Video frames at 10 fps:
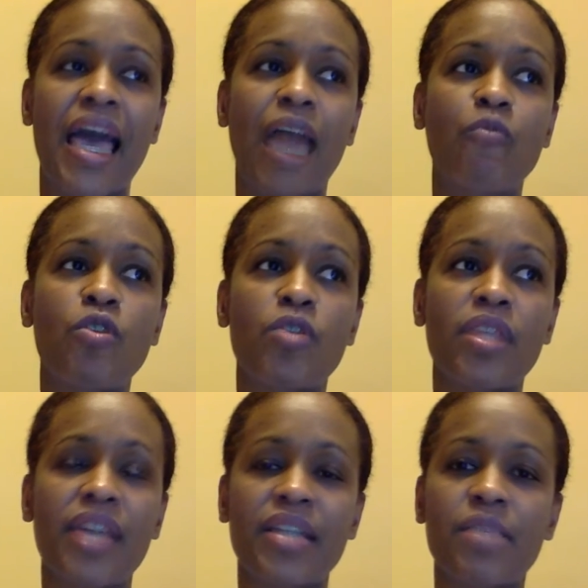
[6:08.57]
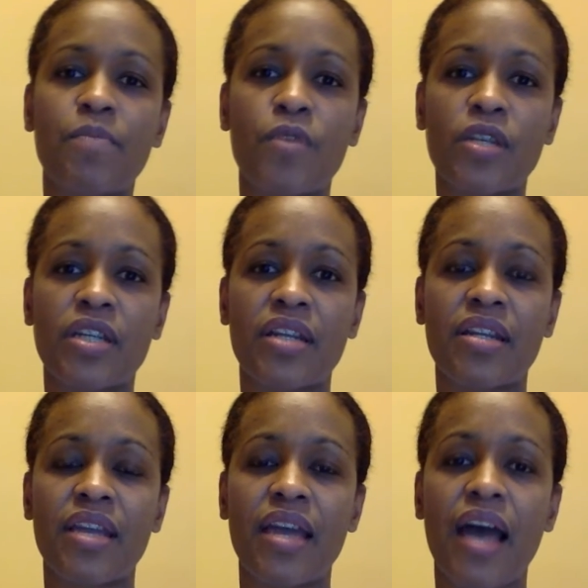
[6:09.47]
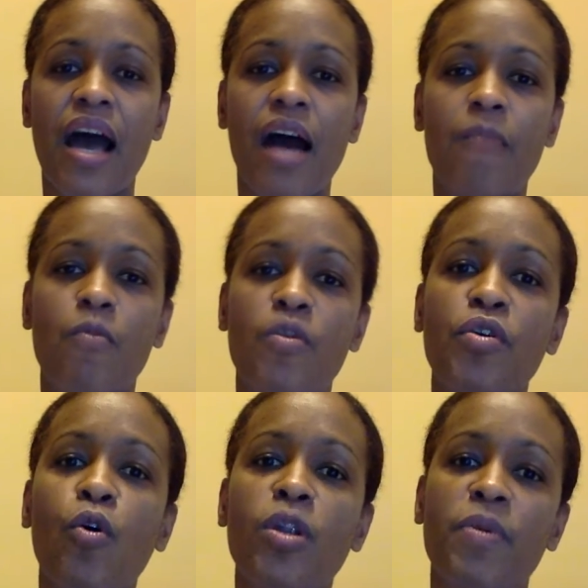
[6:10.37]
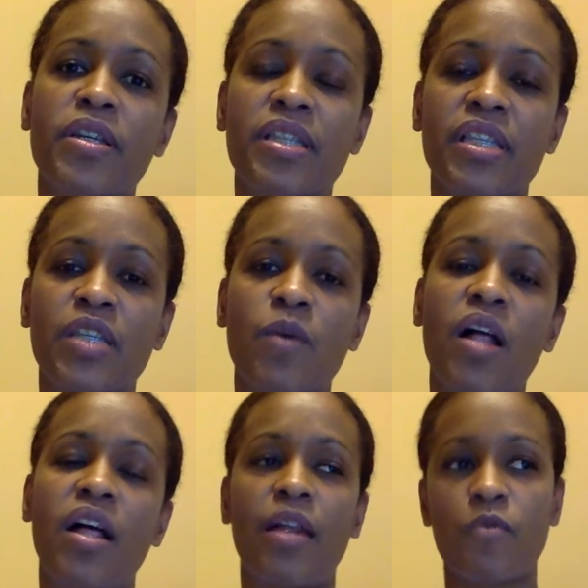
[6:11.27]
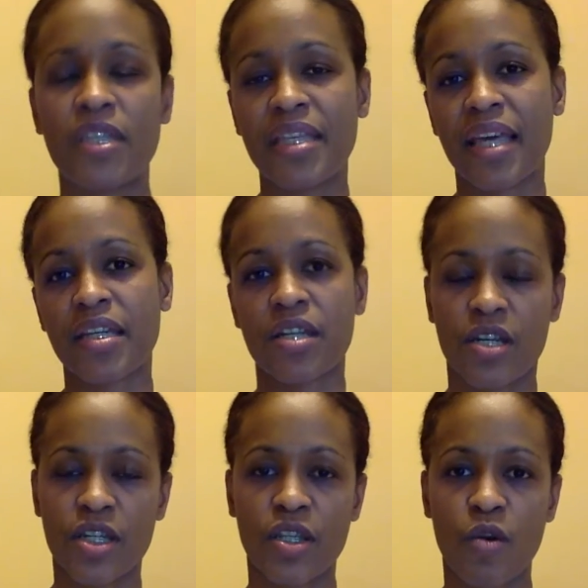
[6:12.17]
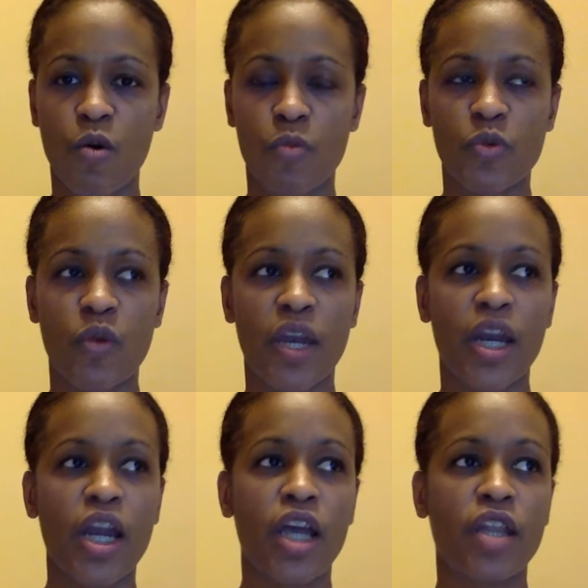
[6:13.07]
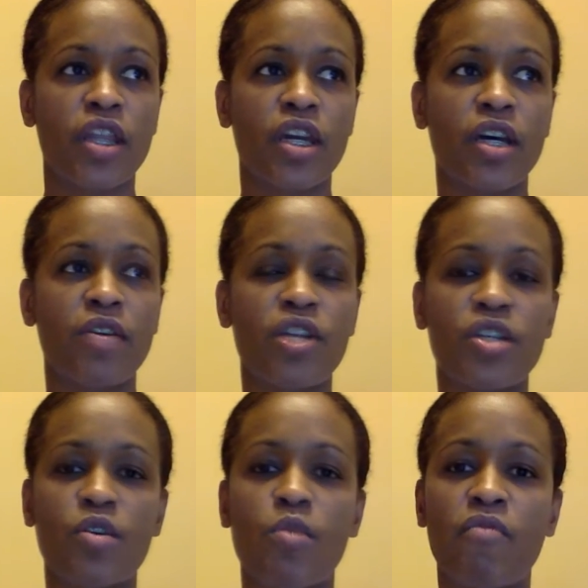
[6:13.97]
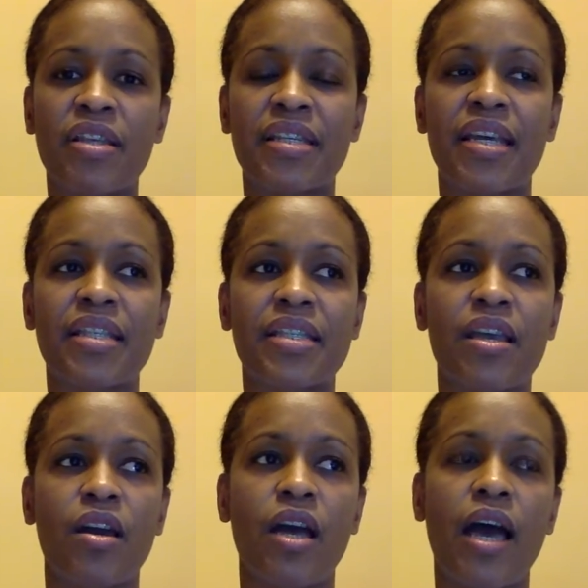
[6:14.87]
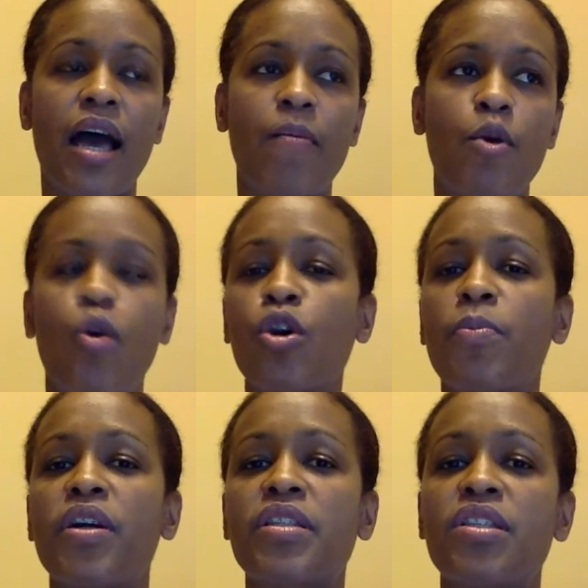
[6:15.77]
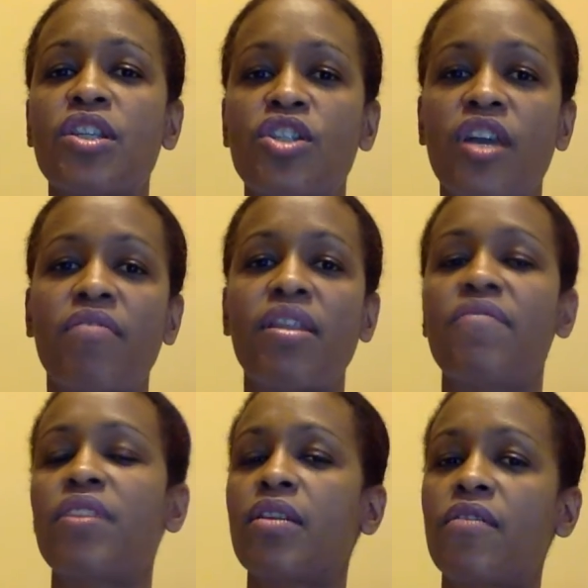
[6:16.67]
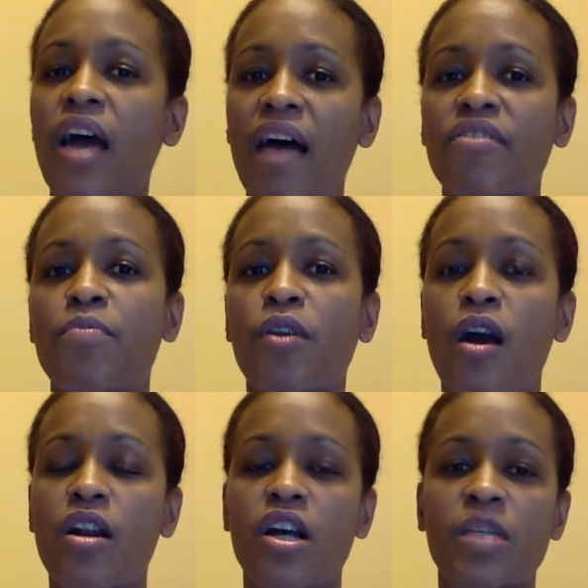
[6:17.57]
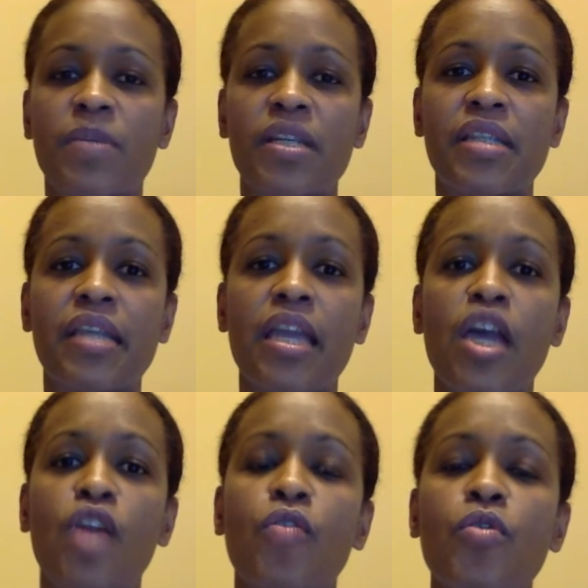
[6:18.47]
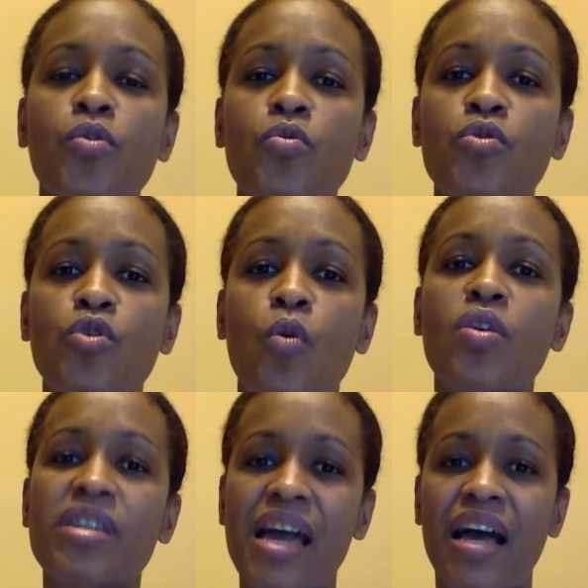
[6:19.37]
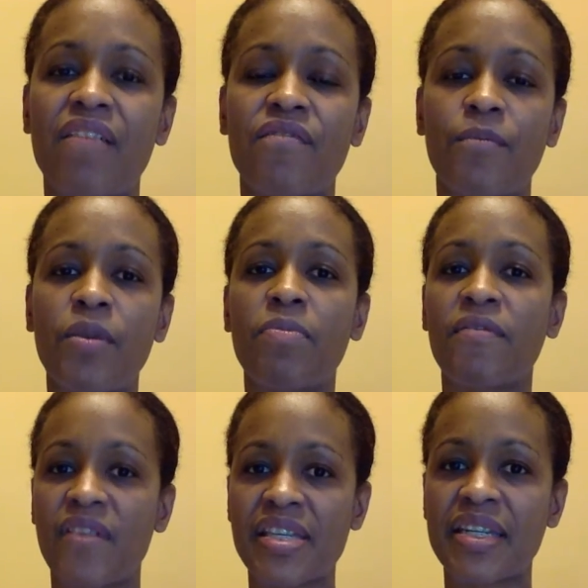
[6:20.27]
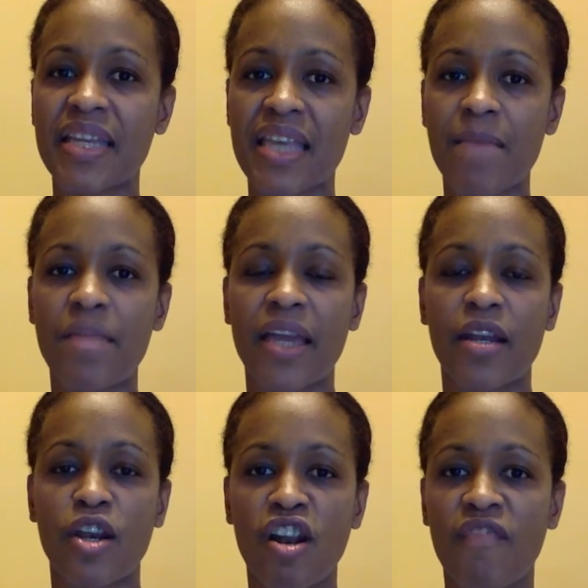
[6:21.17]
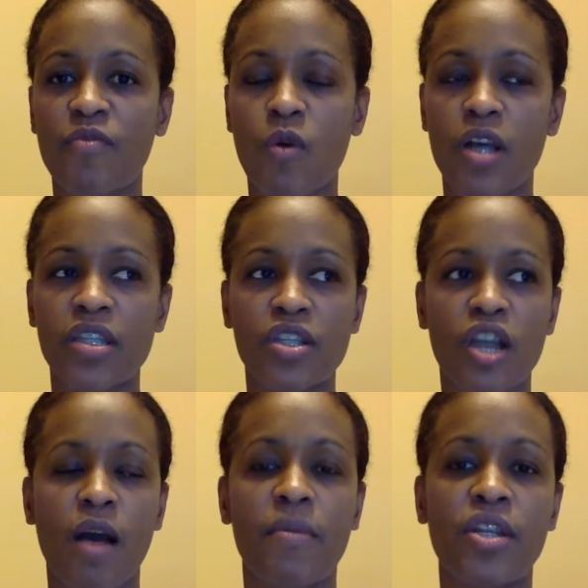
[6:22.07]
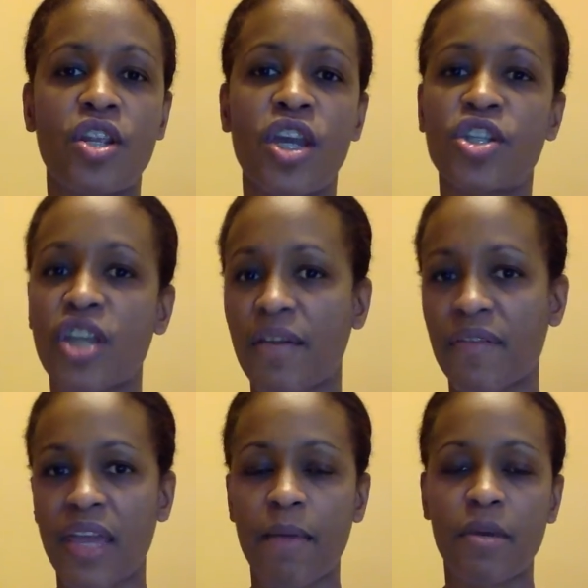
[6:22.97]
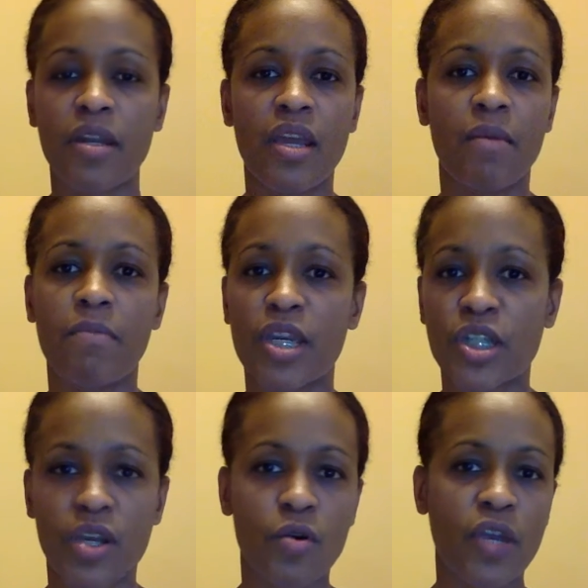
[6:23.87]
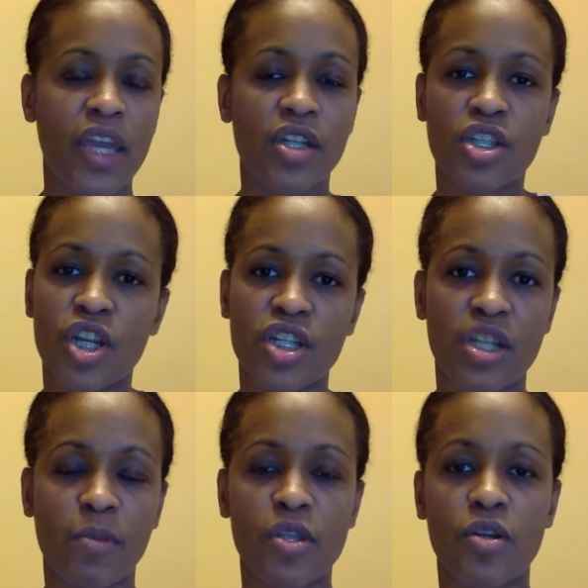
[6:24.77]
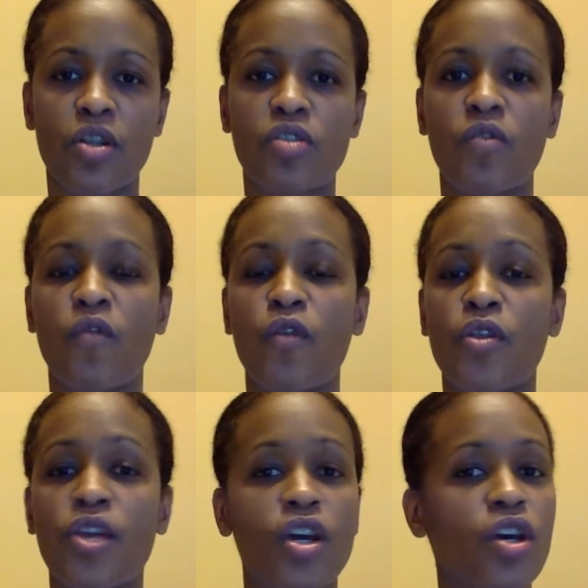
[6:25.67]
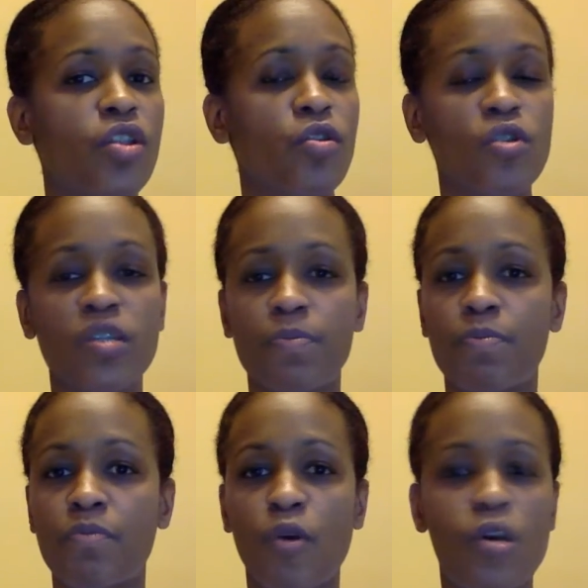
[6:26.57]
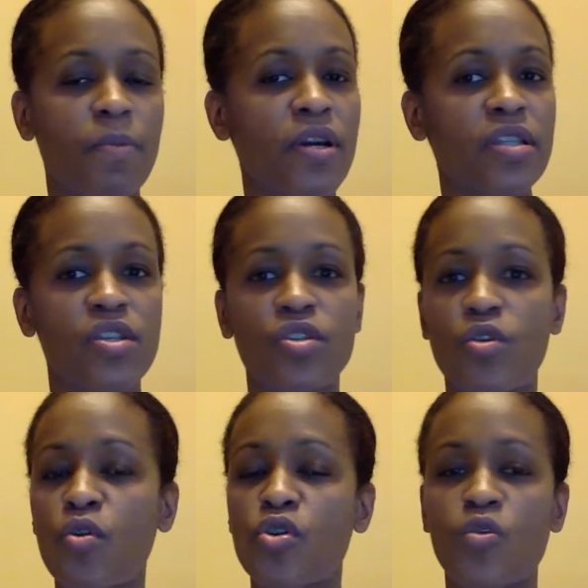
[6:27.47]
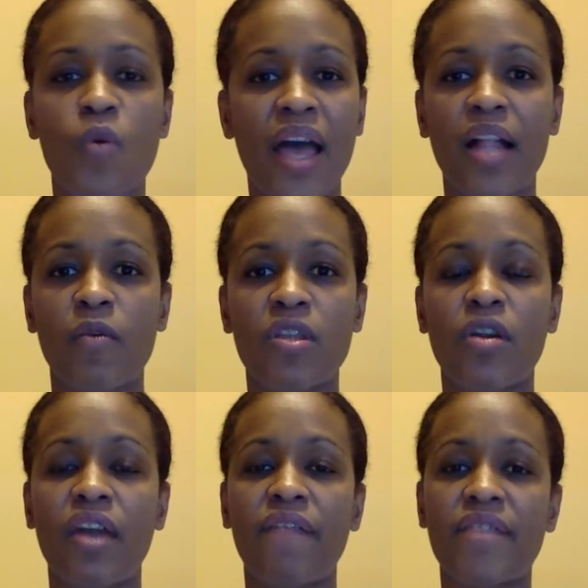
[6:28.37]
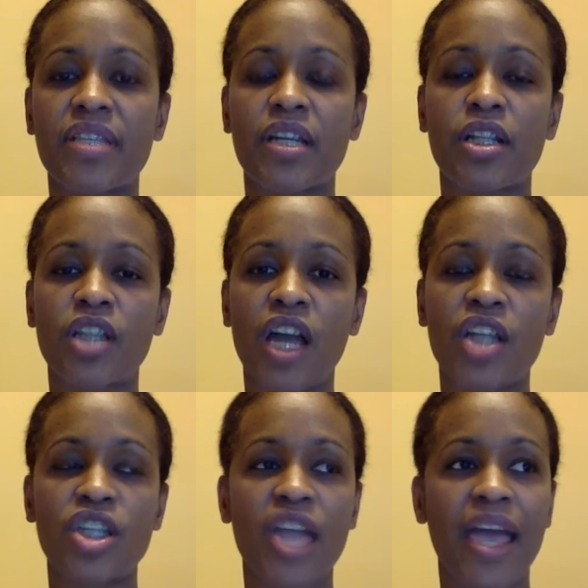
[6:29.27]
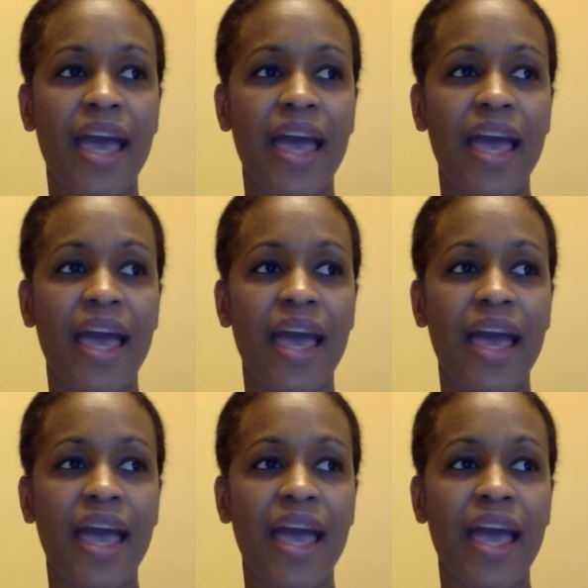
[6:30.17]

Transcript: And we know that that's important with older persons as well. And we see that in the nursing homes where the nursing home residents or older persons in general, even after prolonged hospital stay, those who don't have people visiting them, like loved ones to come and check for them and make sure they're okay and touch them and so on and so forth, those older persons don't do well without that physical touch.